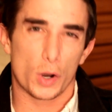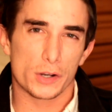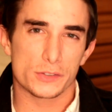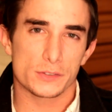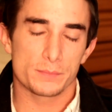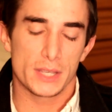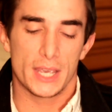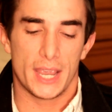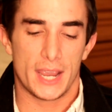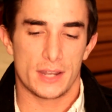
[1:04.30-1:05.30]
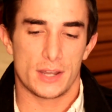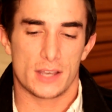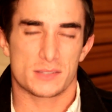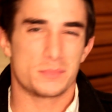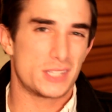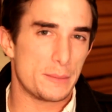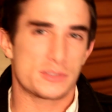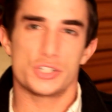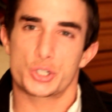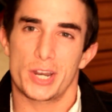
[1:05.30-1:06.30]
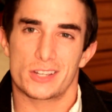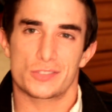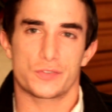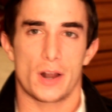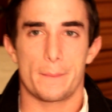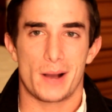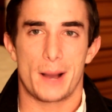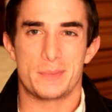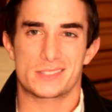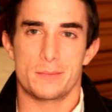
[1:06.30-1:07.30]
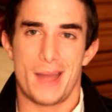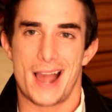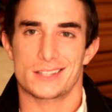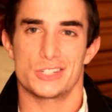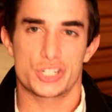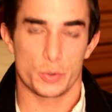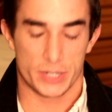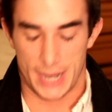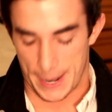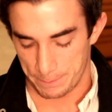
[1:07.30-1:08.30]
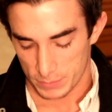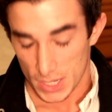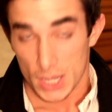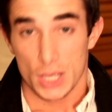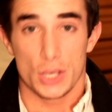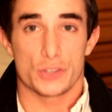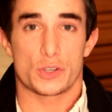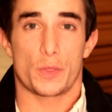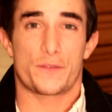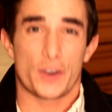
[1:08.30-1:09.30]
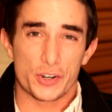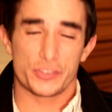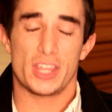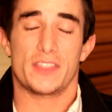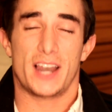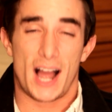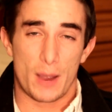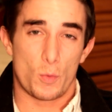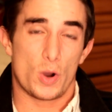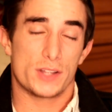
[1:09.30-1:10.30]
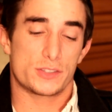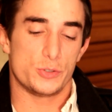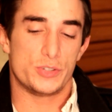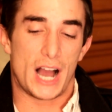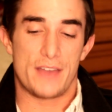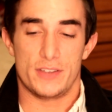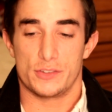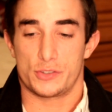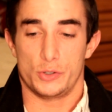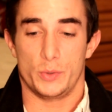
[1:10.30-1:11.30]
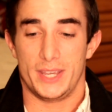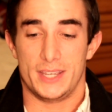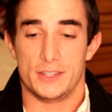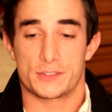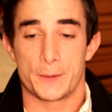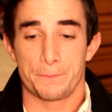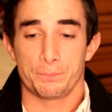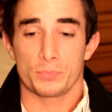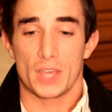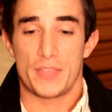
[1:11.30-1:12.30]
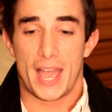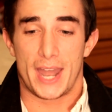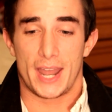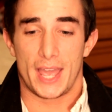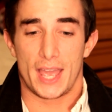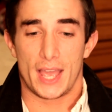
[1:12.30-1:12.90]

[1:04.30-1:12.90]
works, and uh, some tips and tricks from uh, Mister Maxx and Shoulder Guy. So the first thing that I want to dive into is that